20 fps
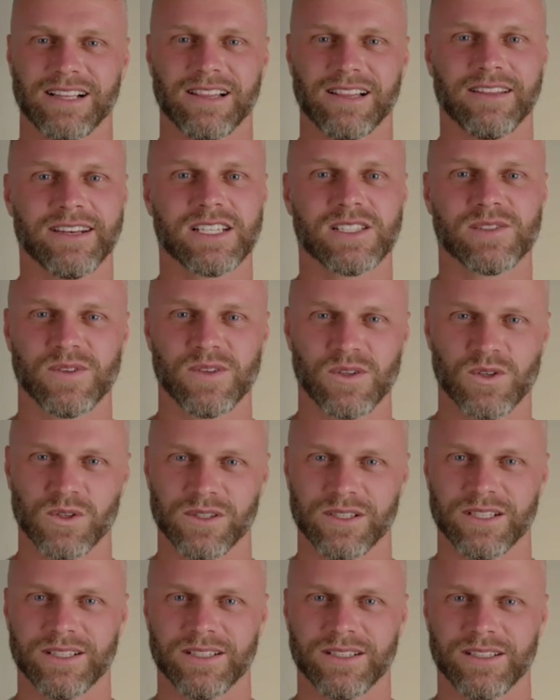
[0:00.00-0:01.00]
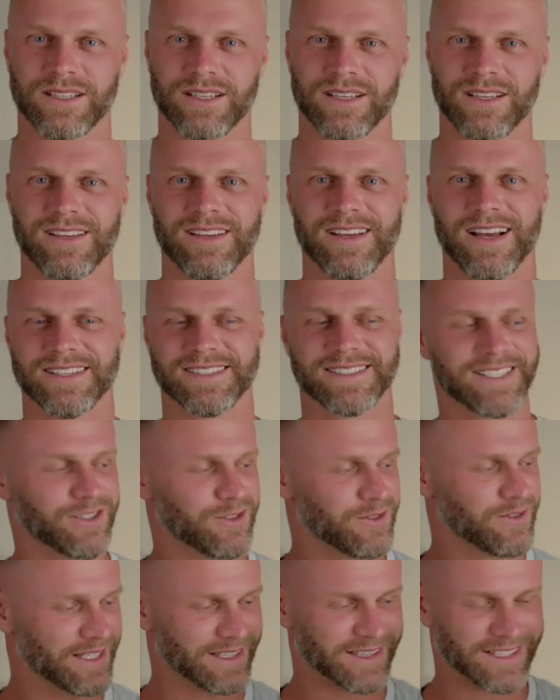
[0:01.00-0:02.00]
in clinics for good. I'll see
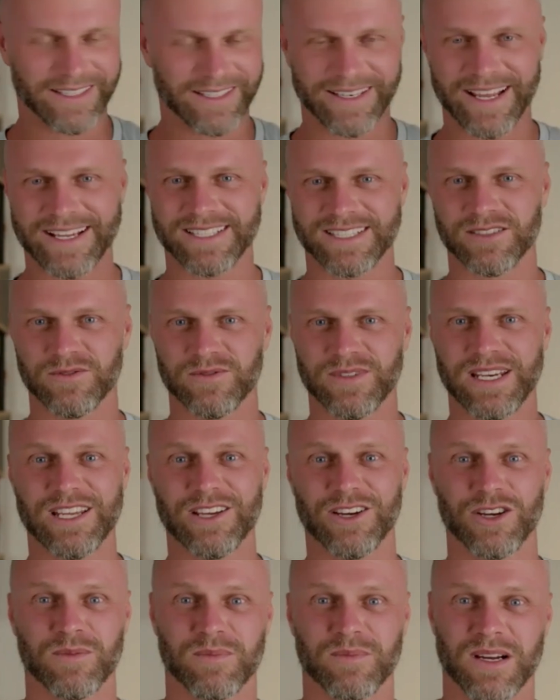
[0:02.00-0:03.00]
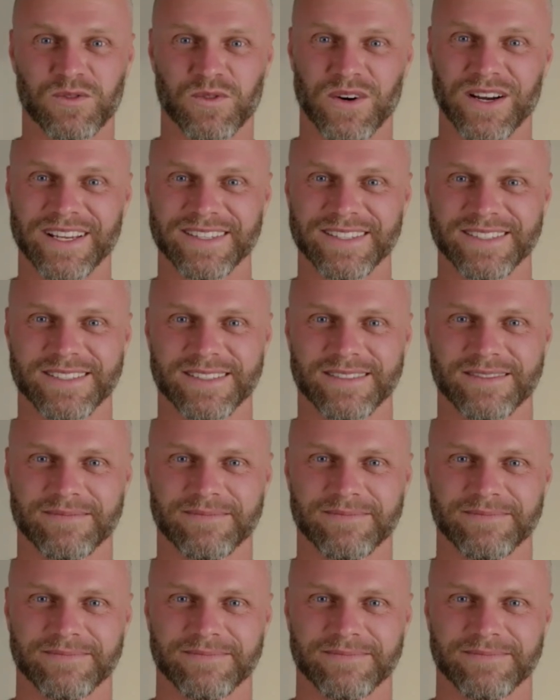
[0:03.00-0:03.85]
you in the next video, my friends.